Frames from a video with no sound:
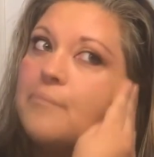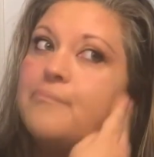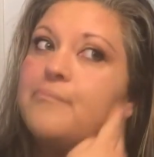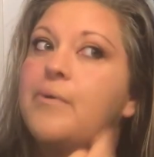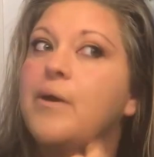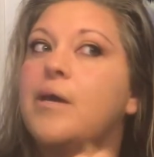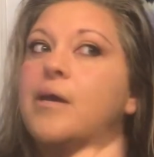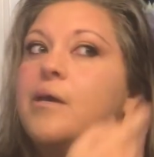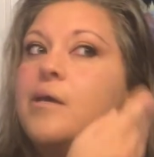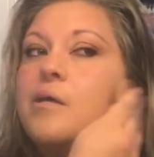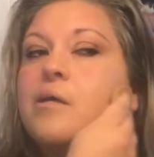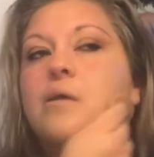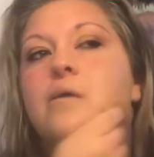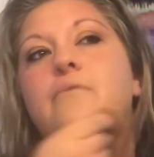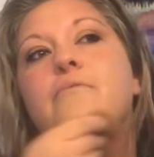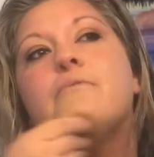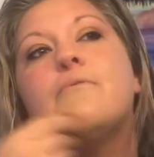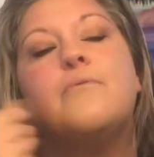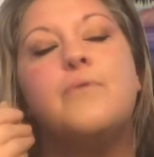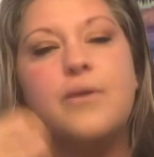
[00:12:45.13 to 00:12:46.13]
but
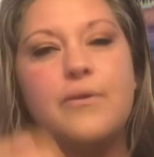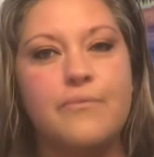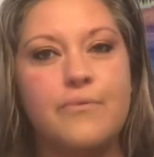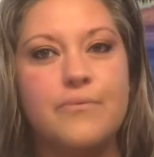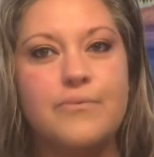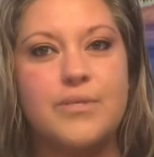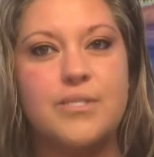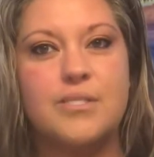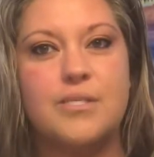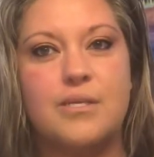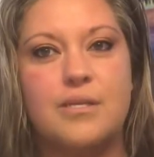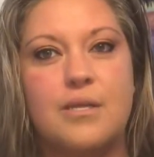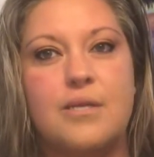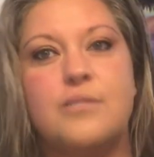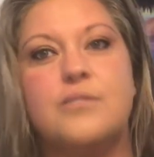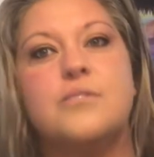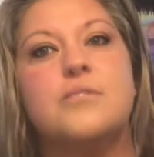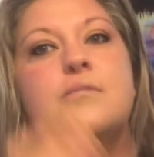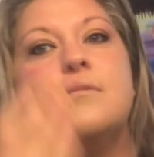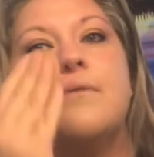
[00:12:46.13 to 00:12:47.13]
for whatever reason, I
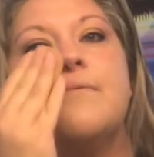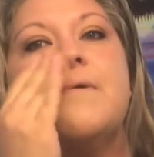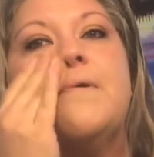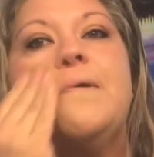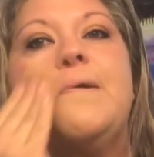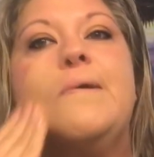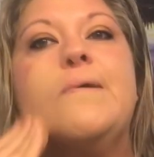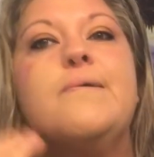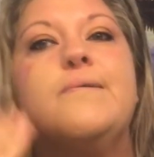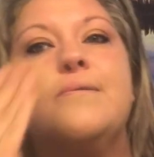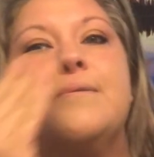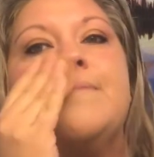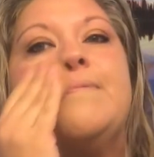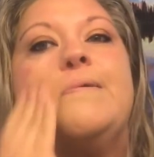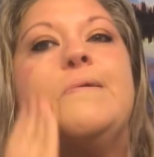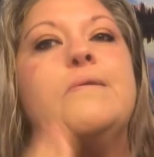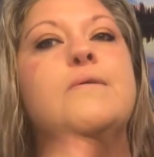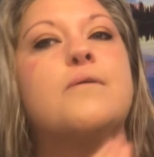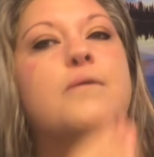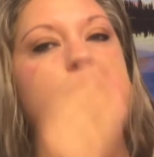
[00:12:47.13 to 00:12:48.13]
just never got into
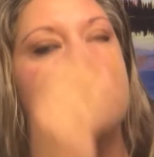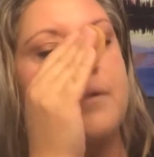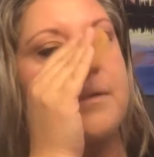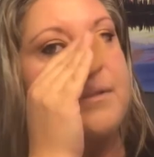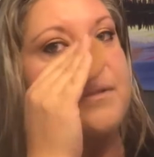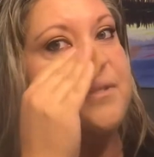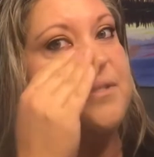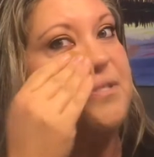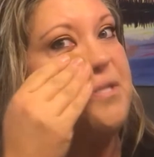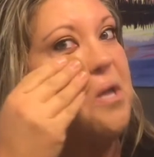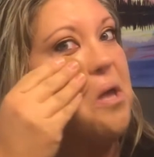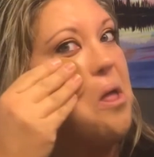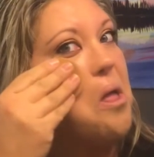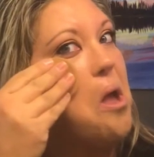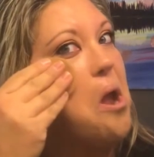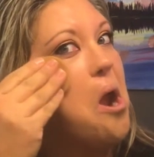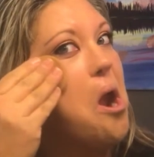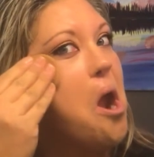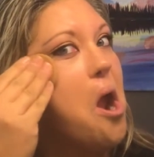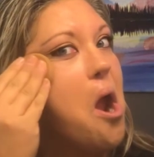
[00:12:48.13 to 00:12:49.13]
putting on
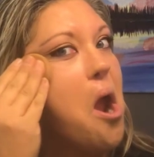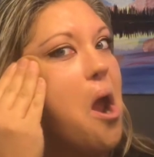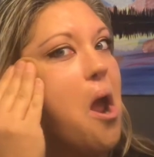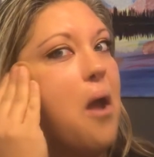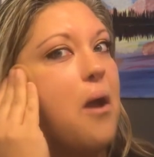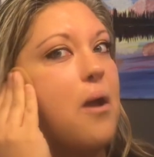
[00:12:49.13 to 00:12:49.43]
concealer.